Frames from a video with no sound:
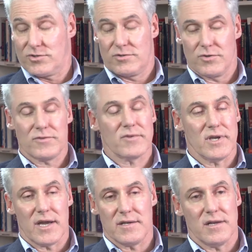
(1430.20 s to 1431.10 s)

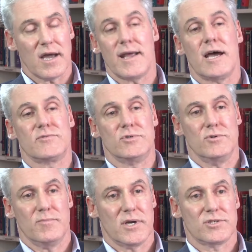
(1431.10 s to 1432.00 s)
truthfully, I did not have to
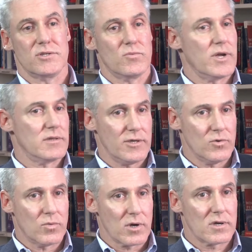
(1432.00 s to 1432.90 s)
do much in the way of
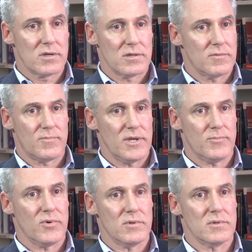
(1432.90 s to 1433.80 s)
legal work. The
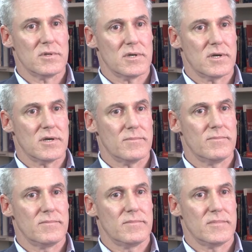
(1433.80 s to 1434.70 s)
people,
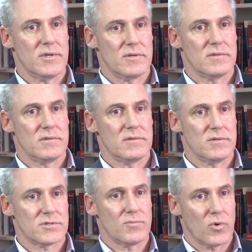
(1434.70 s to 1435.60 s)

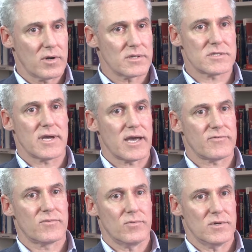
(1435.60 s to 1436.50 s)
the subordinate
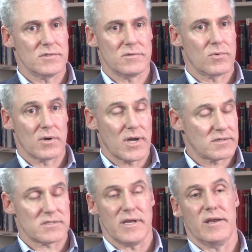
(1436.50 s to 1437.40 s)
staff were
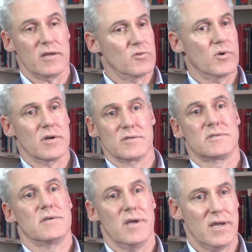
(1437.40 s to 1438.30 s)
outstanding lawyers.
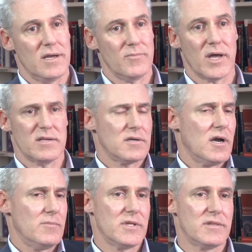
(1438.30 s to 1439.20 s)
And by the
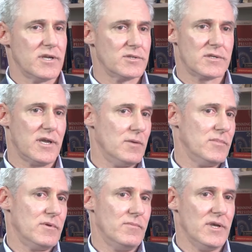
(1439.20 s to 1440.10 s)
time that things came
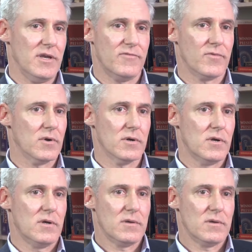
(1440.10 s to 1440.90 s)
to me for